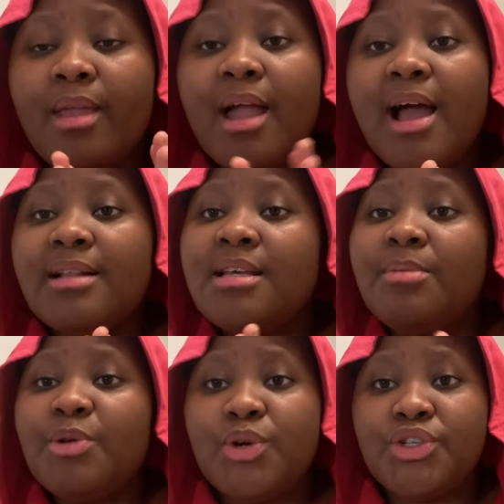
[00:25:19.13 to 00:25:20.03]
And tell
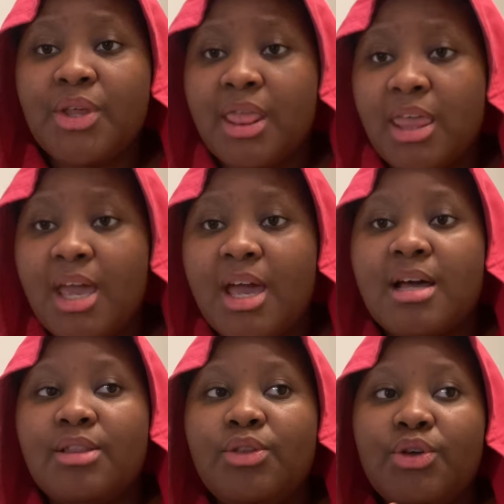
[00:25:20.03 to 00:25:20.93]
me what you
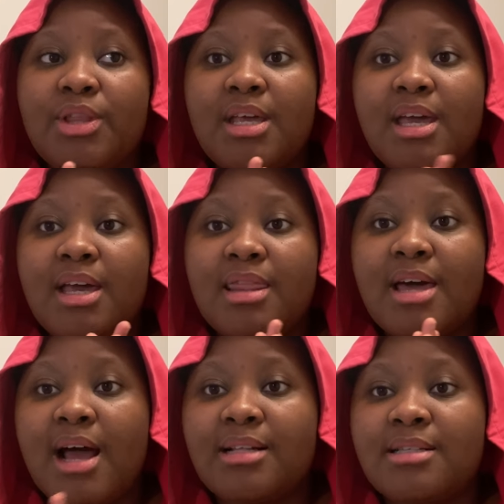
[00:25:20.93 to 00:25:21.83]
think. Do you think
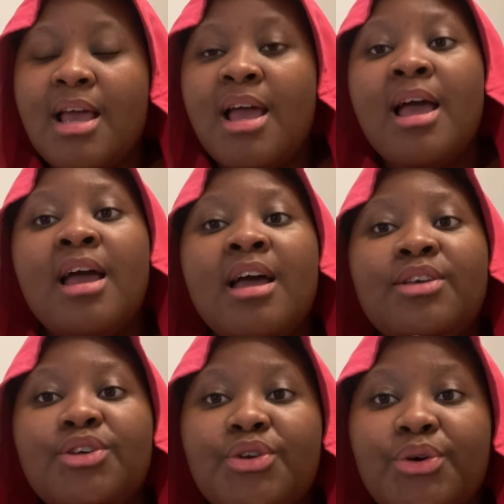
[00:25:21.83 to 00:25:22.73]
that,
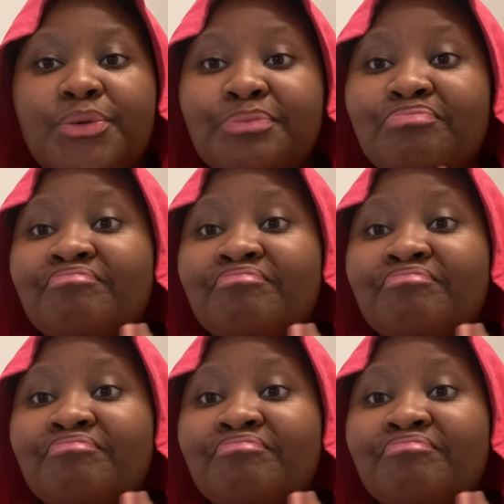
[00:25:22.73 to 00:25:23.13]
you know,